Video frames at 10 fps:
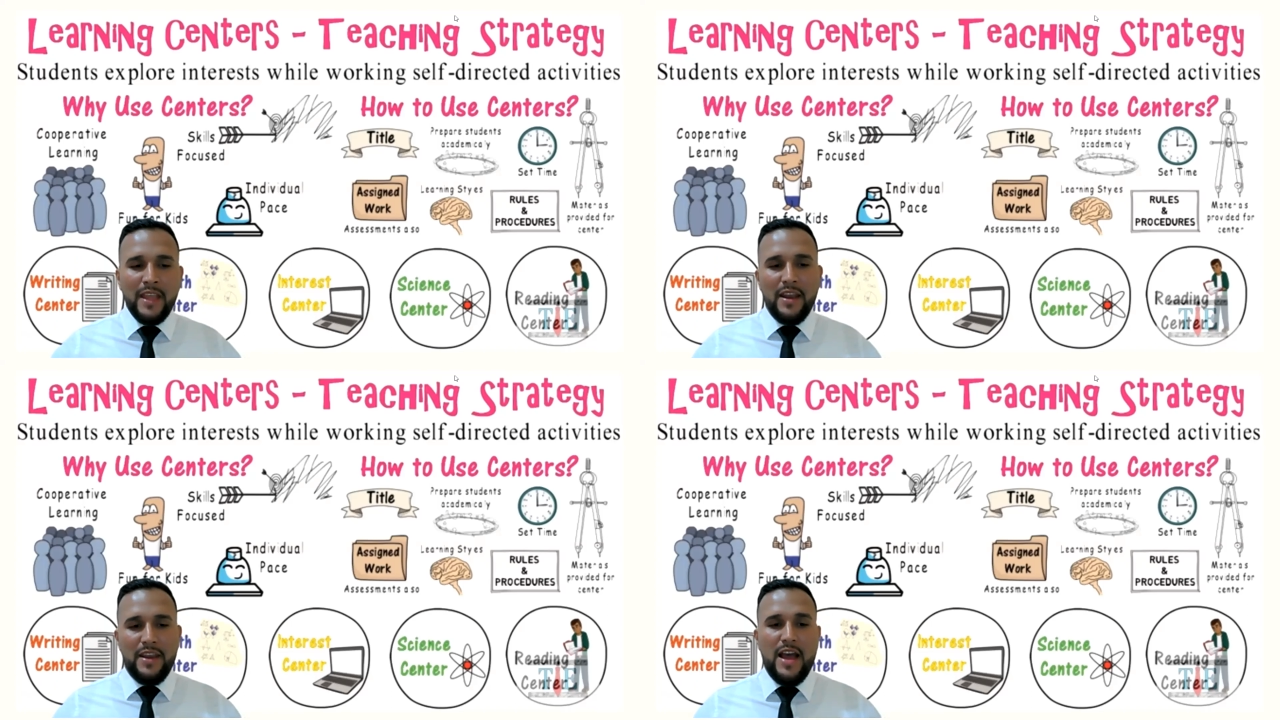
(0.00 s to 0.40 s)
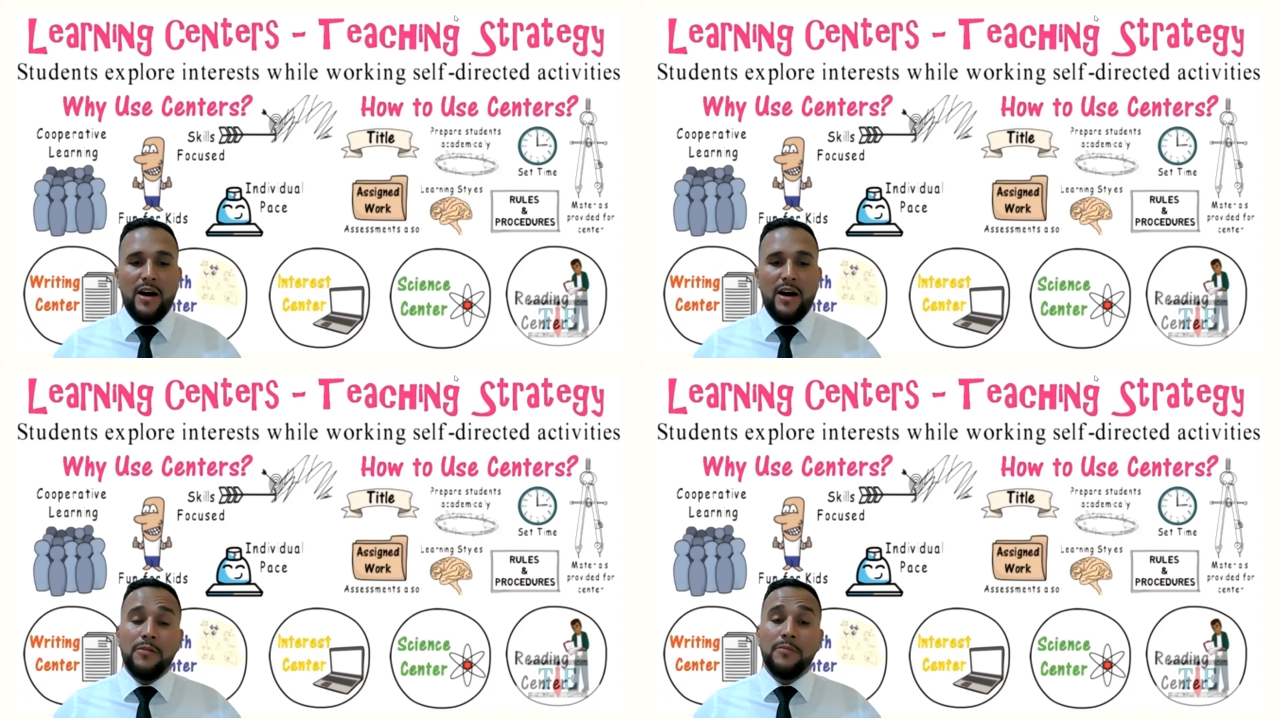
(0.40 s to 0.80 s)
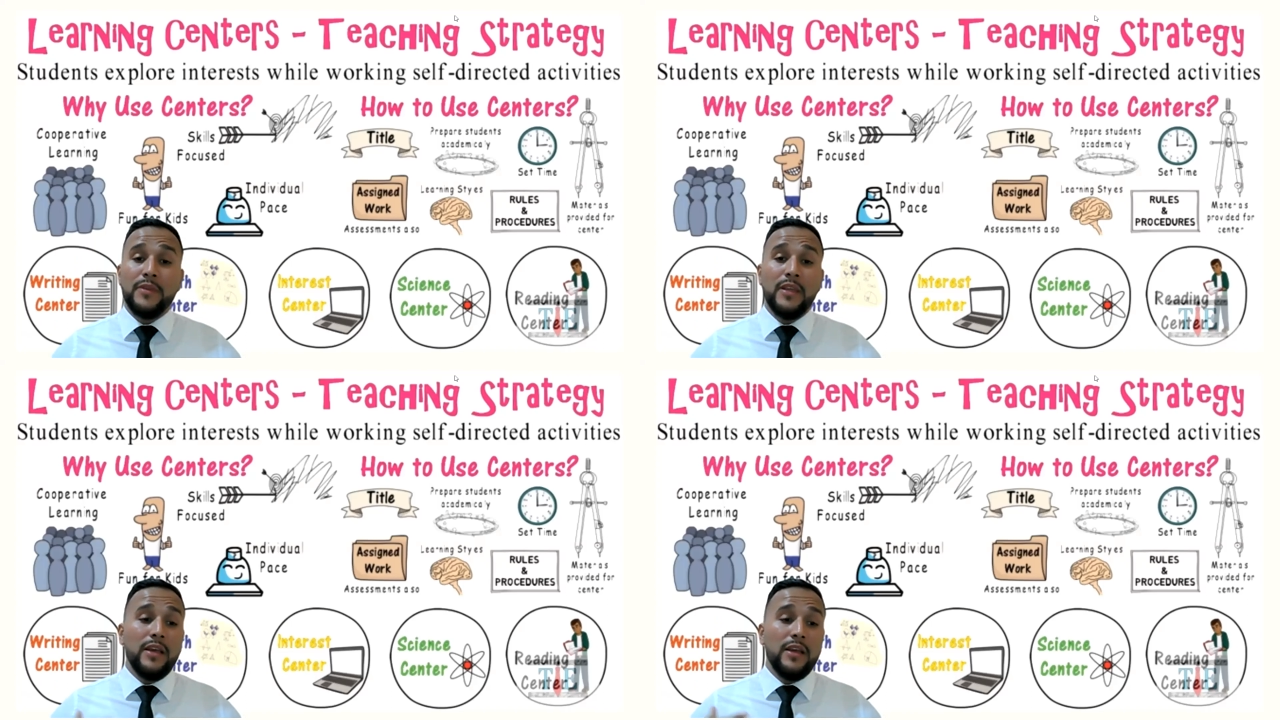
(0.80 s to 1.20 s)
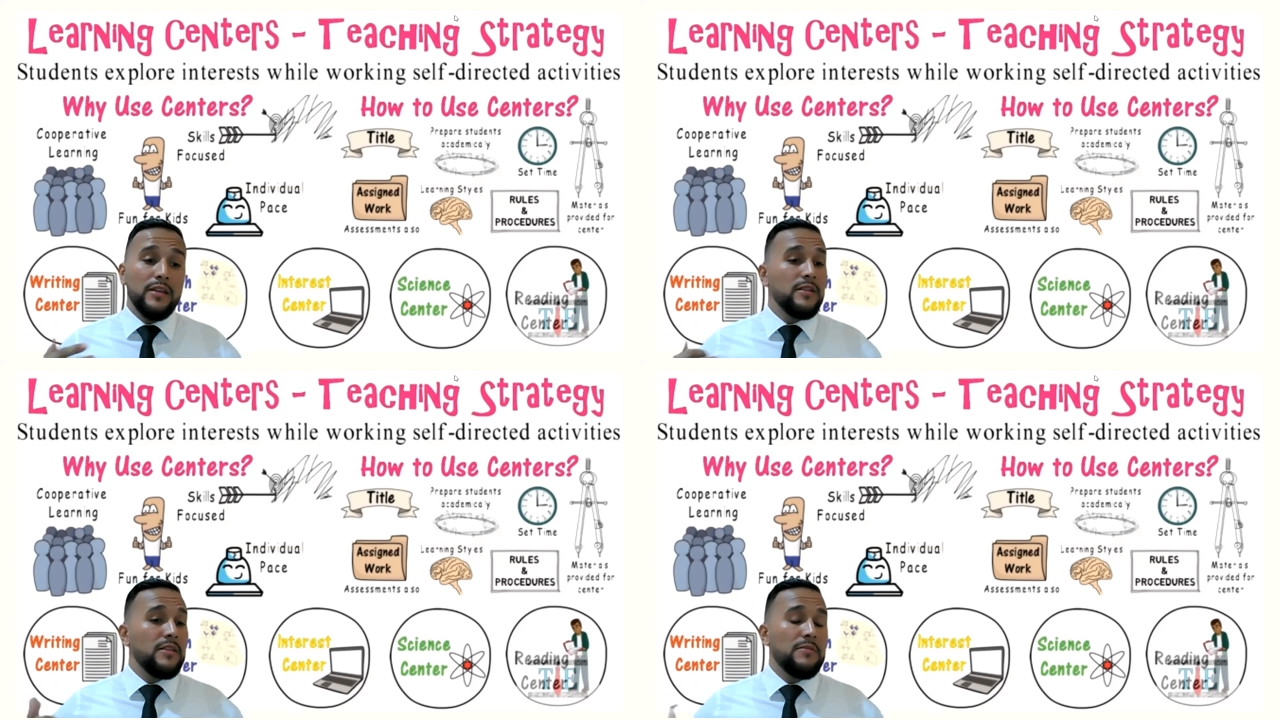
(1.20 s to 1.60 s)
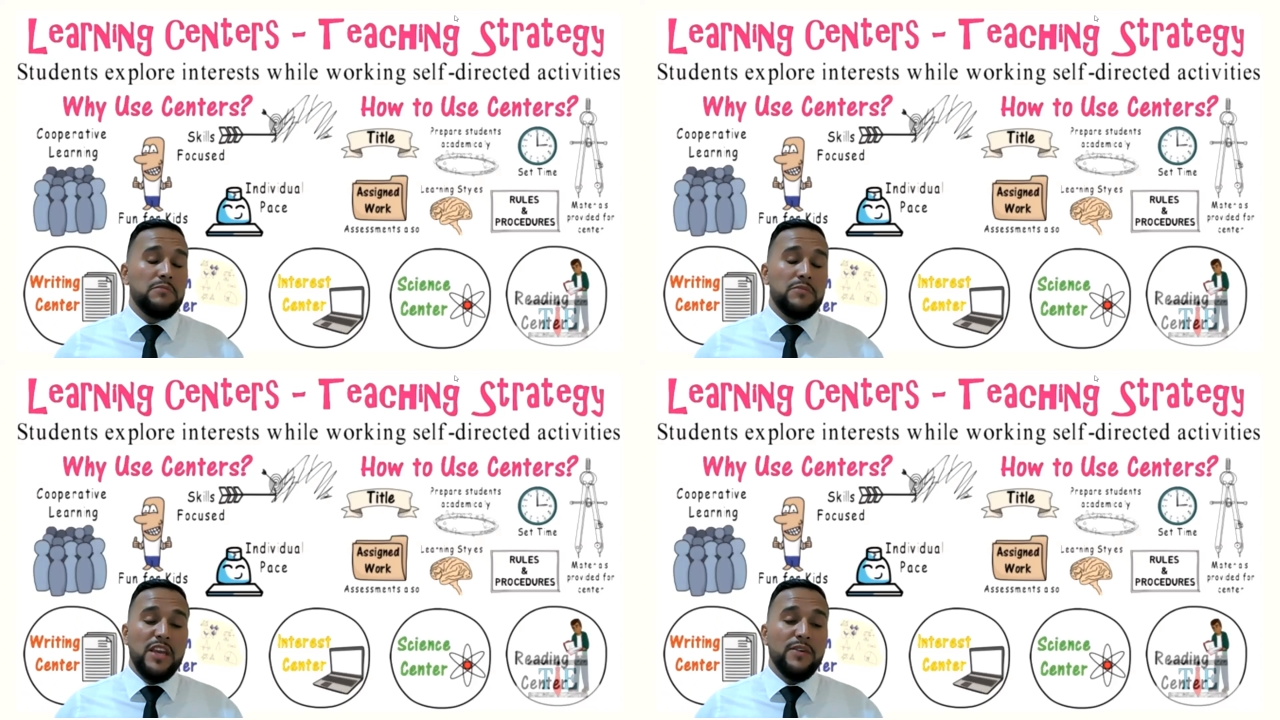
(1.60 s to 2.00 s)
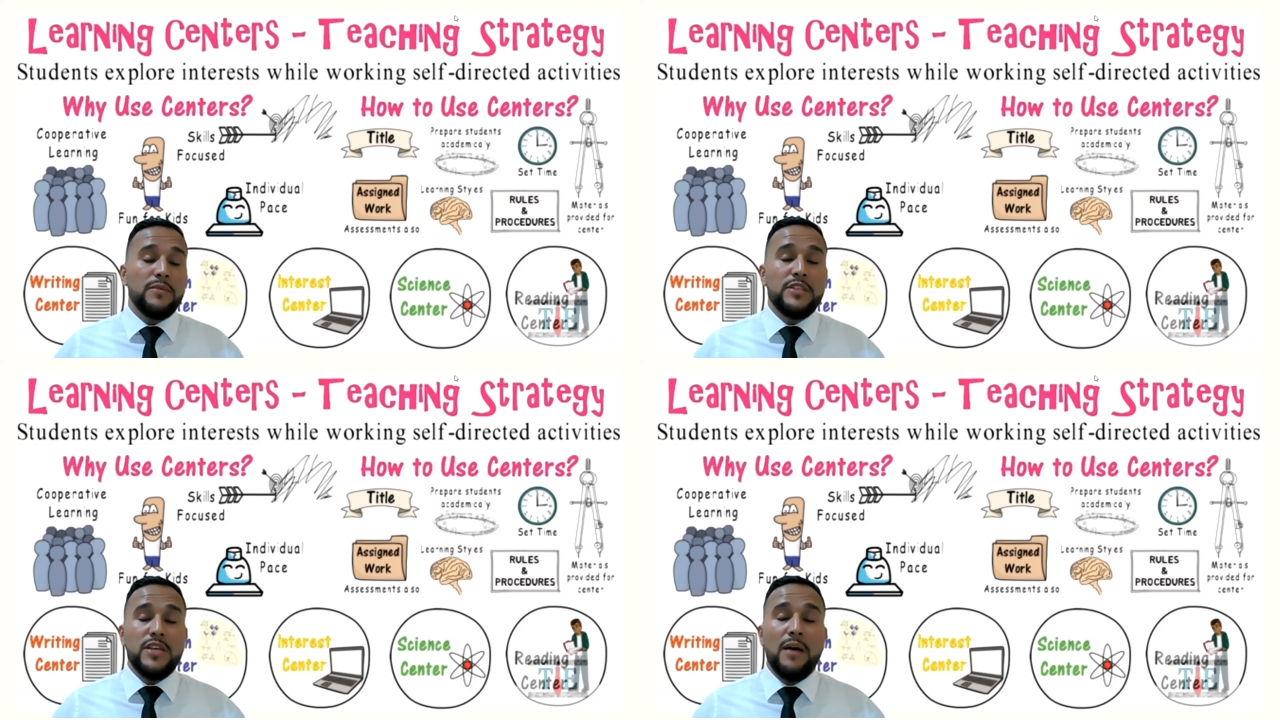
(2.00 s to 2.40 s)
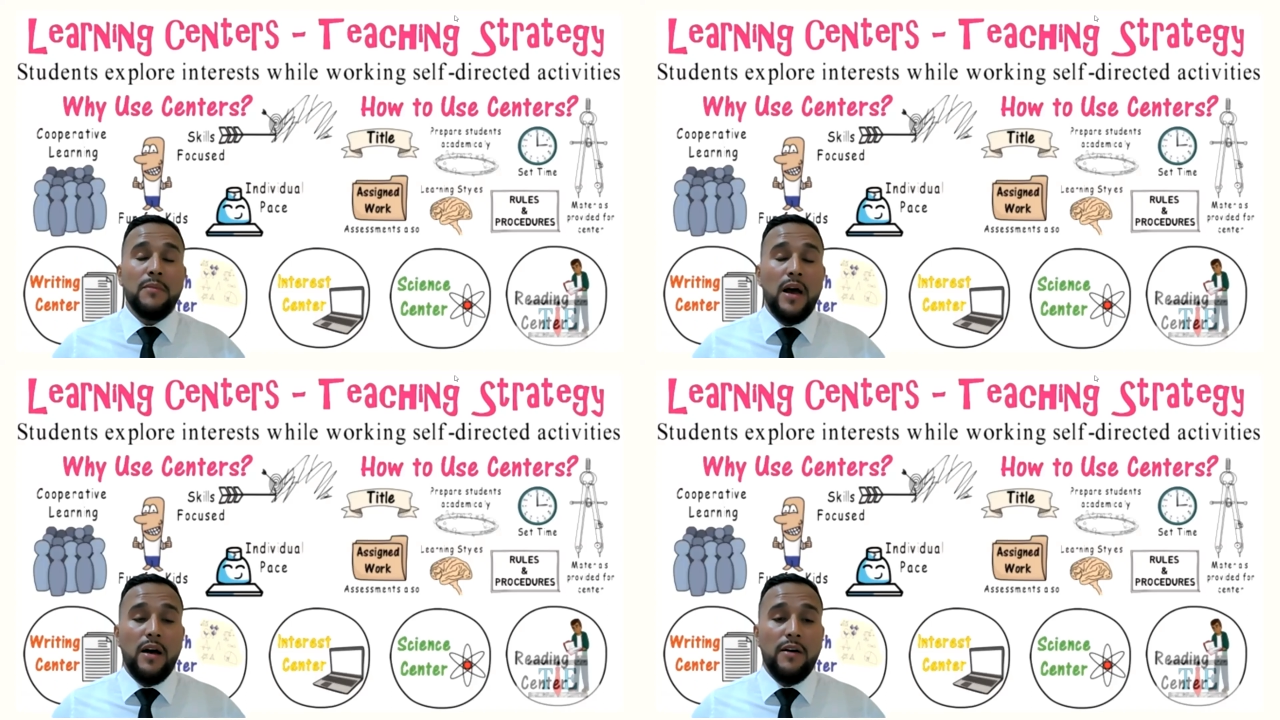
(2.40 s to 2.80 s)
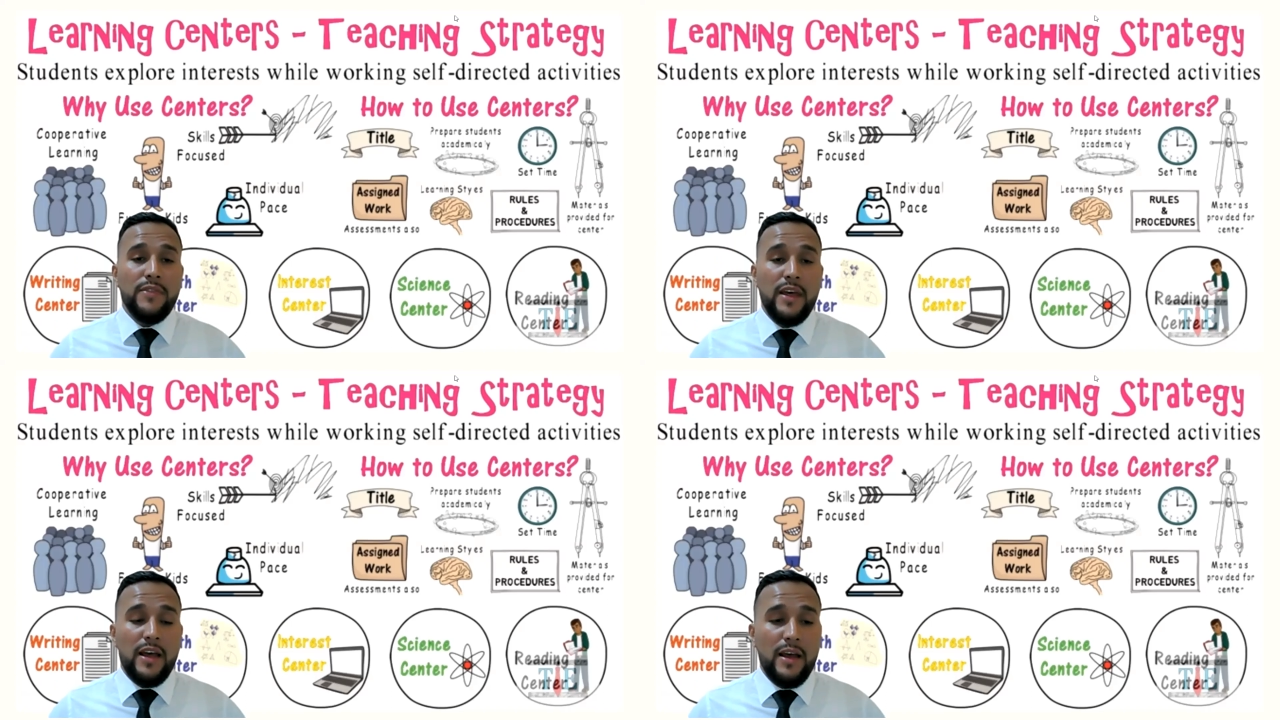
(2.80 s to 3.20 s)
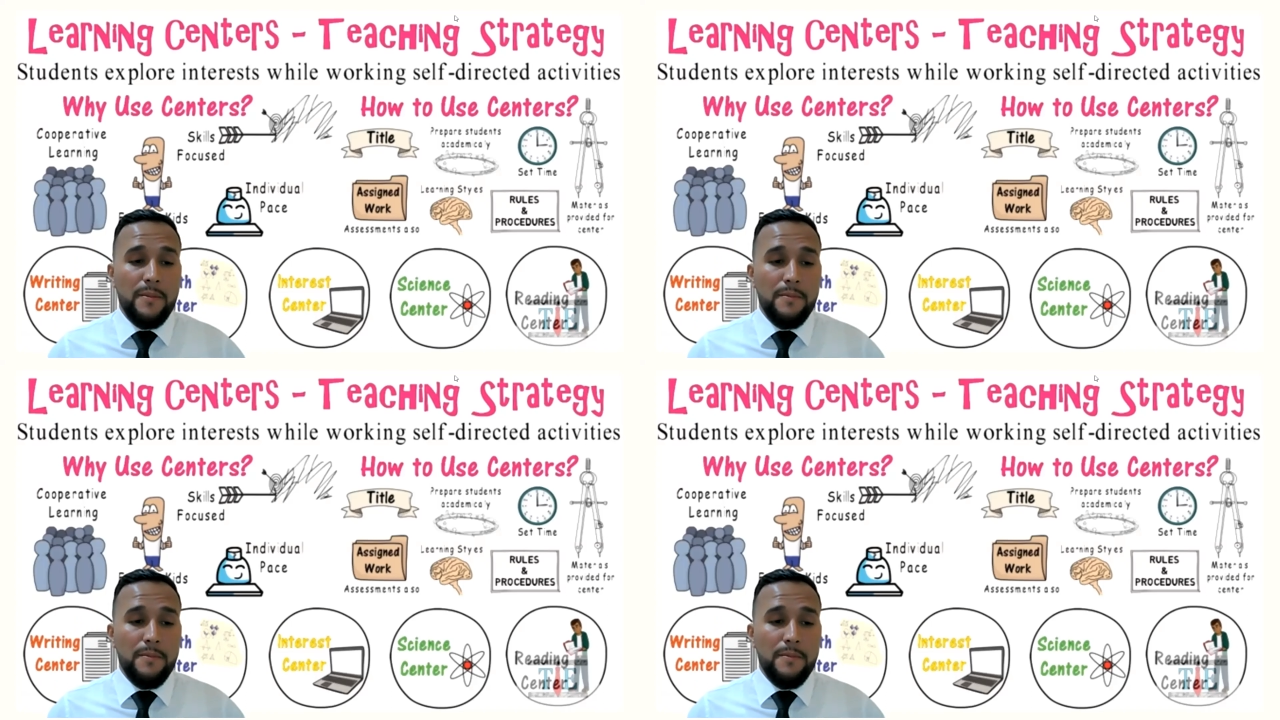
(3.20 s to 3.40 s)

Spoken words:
Now, some of the